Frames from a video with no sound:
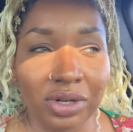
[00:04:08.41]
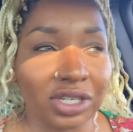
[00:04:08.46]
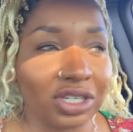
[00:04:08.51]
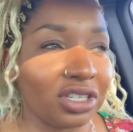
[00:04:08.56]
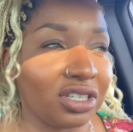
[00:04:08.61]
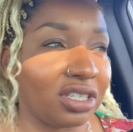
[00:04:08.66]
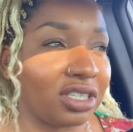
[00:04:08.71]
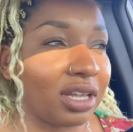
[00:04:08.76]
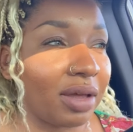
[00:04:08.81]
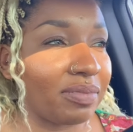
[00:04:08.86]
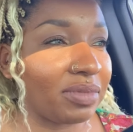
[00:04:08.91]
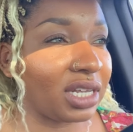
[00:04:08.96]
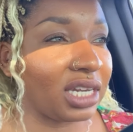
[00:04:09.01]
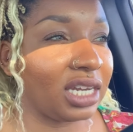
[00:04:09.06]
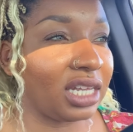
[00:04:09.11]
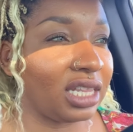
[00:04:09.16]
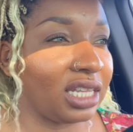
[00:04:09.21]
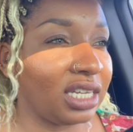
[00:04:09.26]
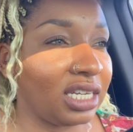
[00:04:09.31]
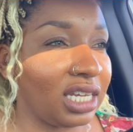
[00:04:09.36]
It's just something
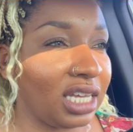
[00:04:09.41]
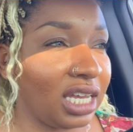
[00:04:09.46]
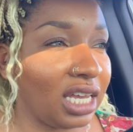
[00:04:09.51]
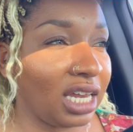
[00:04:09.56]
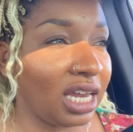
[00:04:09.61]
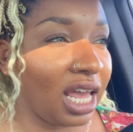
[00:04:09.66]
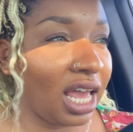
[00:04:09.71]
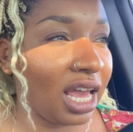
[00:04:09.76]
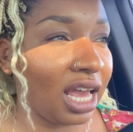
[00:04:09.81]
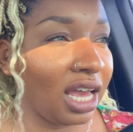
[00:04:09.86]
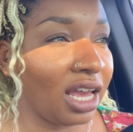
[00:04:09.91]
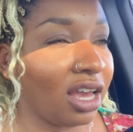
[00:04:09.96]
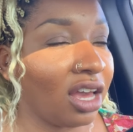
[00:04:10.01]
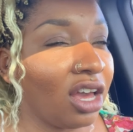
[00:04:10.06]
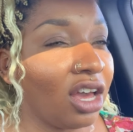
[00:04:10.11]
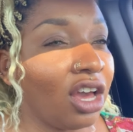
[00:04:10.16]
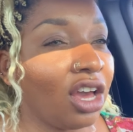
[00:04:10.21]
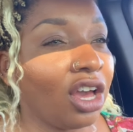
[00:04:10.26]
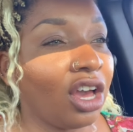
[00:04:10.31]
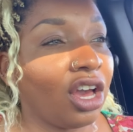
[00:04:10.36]
in the DNA.
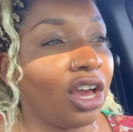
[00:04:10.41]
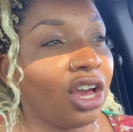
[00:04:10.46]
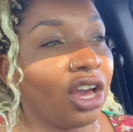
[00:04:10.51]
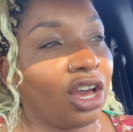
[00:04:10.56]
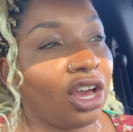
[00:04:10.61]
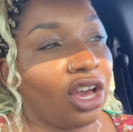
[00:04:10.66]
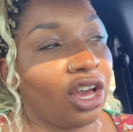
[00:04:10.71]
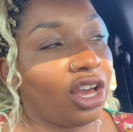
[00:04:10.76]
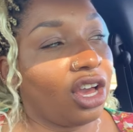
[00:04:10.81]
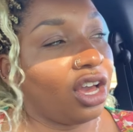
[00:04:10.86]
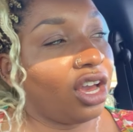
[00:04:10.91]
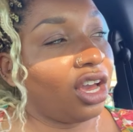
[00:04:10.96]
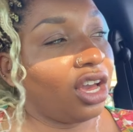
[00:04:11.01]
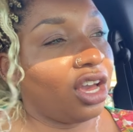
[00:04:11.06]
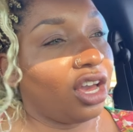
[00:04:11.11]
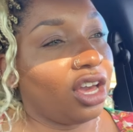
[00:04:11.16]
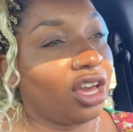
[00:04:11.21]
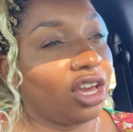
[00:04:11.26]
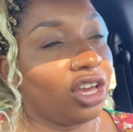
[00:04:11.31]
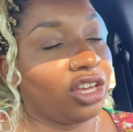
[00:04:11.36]

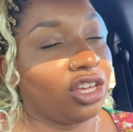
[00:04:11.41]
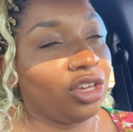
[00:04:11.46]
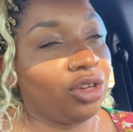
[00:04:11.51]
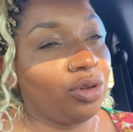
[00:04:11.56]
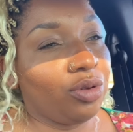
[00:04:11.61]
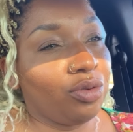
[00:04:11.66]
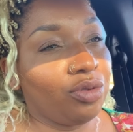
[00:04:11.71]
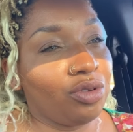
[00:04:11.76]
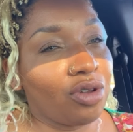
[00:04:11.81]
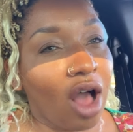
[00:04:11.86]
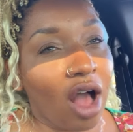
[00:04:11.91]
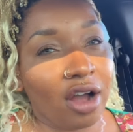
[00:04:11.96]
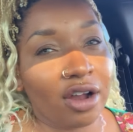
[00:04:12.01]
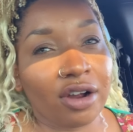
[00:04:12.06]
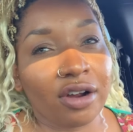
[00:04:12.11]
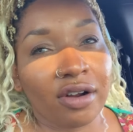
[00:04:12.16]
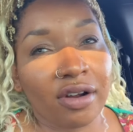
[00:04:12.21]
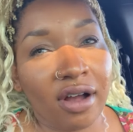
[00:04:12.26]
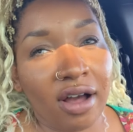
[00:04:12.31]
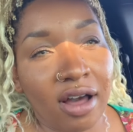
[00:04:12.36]
You knock
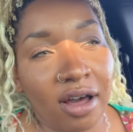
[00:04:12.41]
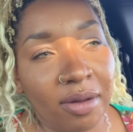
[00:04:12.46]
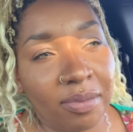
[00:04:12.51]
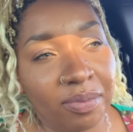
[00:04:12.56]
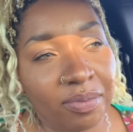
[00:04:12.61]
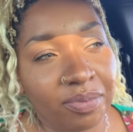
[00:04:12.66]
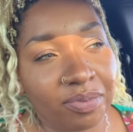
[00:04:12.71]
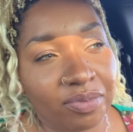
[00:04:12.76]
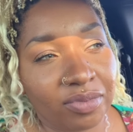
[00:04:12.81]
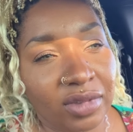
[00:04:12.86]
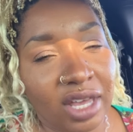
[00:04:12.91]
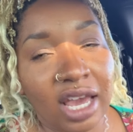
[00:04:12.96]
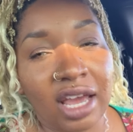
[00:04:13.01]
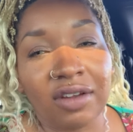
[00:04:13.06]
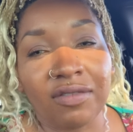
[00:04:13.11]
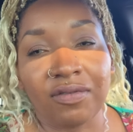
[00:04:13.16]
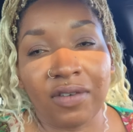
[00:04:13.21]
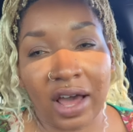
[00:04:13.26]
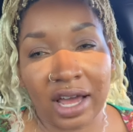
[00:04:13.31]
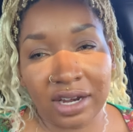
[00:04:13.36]
her up
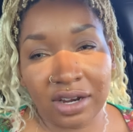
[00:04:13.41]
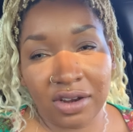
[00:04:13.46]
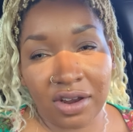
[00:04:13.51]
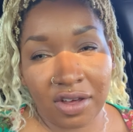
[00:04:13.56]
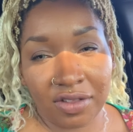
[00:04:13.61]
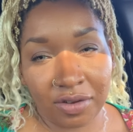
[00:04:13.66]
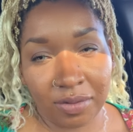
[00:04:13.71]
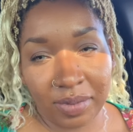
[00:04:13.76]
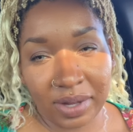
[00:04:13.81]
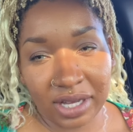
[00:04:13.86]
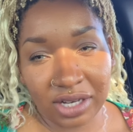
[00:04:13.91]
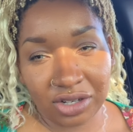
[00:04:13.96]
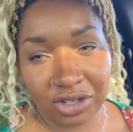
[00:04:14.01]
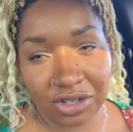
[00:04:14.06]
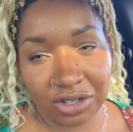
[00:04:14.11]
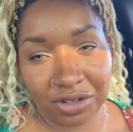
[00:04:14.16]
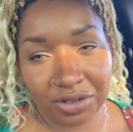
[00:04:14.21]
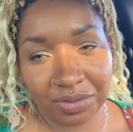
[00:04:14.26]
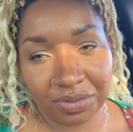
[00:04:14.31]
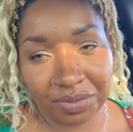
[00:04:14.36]
and find another
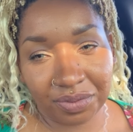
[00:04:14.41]
bitch.